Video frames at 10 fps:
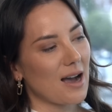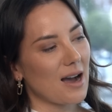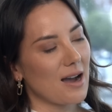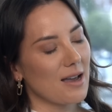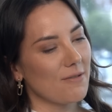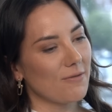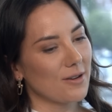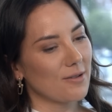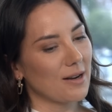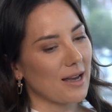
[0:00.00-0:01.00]
I
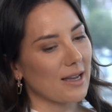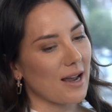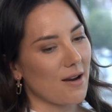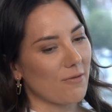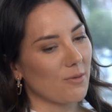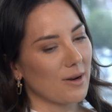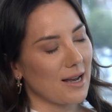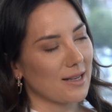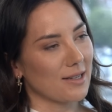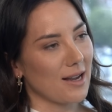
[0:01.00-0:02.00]
feel like everyone
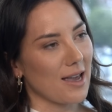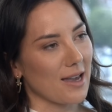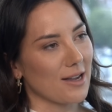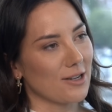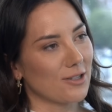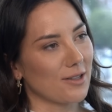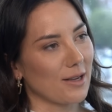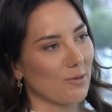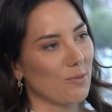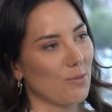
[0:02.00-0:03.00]
has an age that
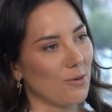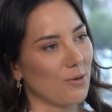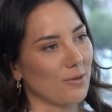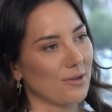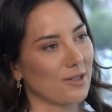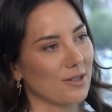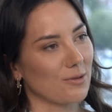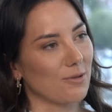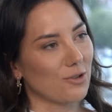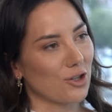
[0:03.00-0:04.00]
they were born to
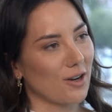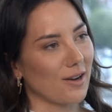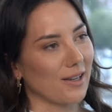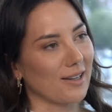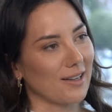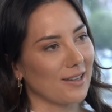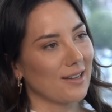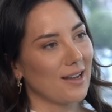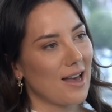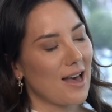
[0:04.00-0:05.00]
sort of shine
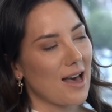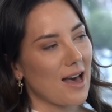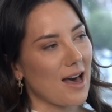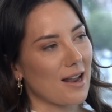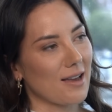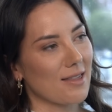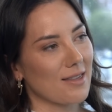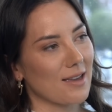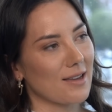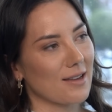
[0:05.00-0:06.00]
in. And I
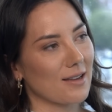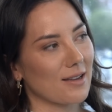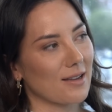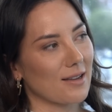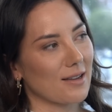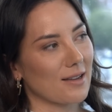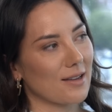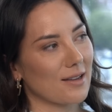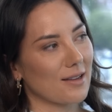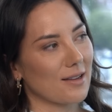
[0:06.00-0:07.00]
think
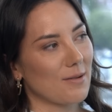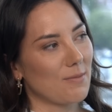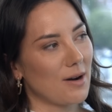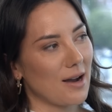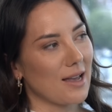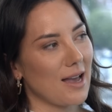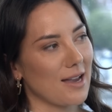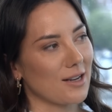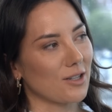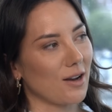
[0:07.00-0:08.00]
my
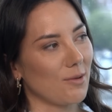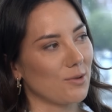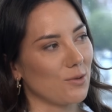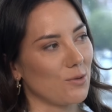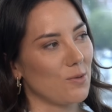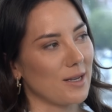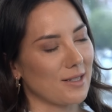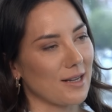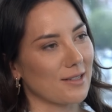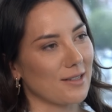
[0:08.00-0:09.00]
age that I was always
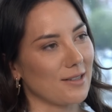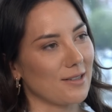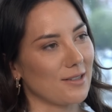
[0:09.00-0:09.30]
destined